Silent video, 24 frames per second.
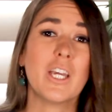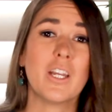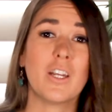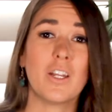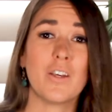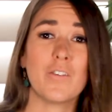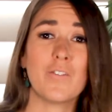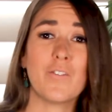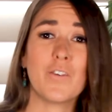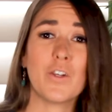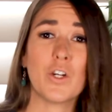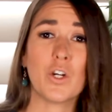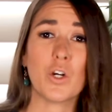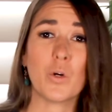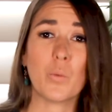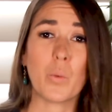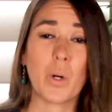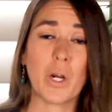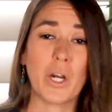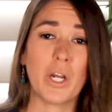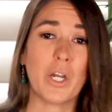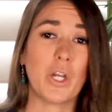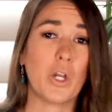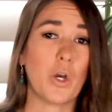And if you're
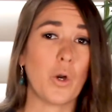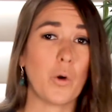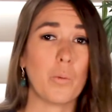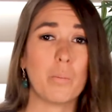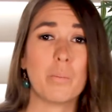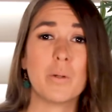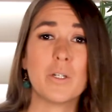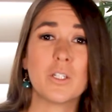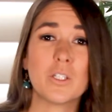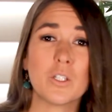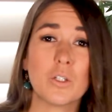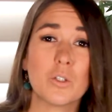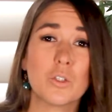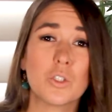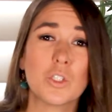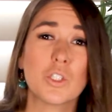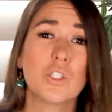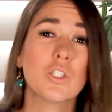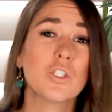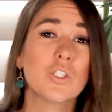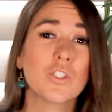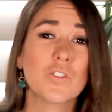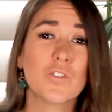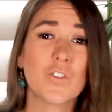wearing open-toed
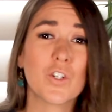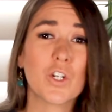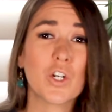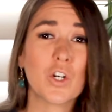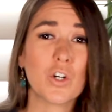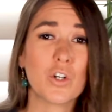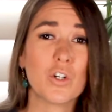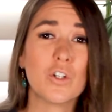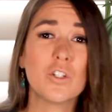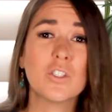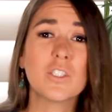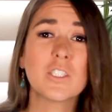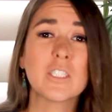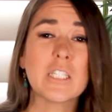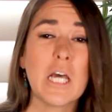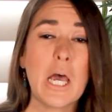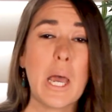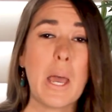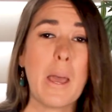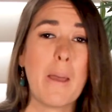shoes for girls,